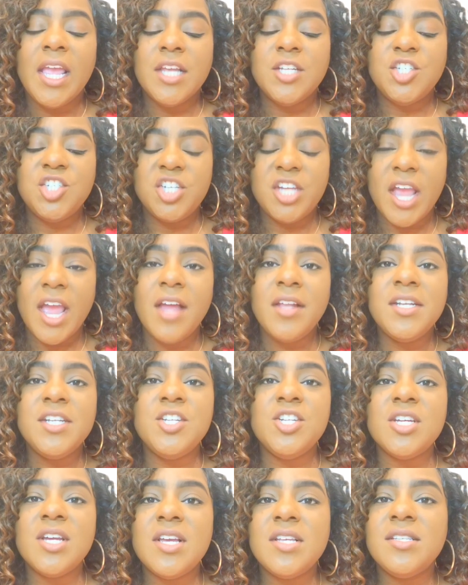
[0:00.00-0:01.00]

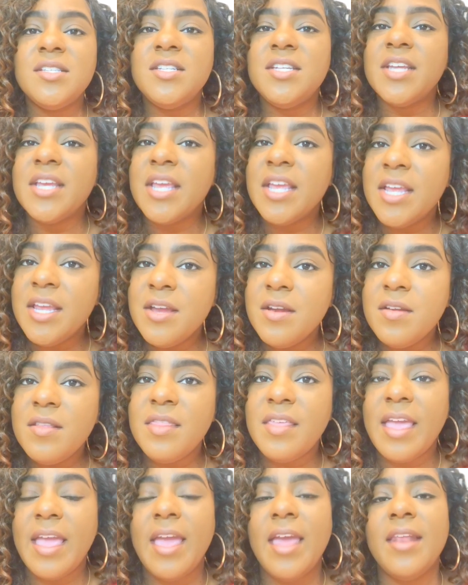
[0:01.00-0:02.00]
Challenge us to hear
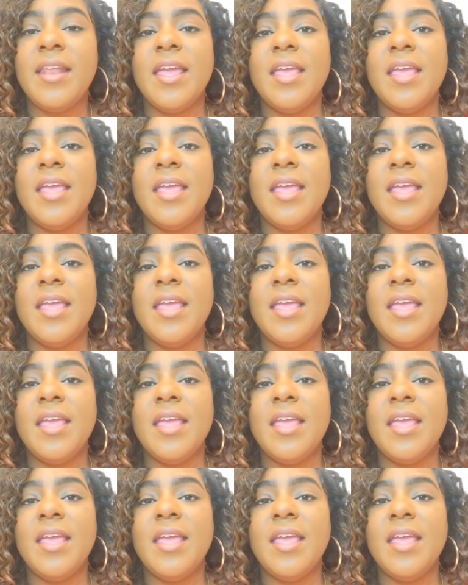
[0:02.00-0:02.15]
that,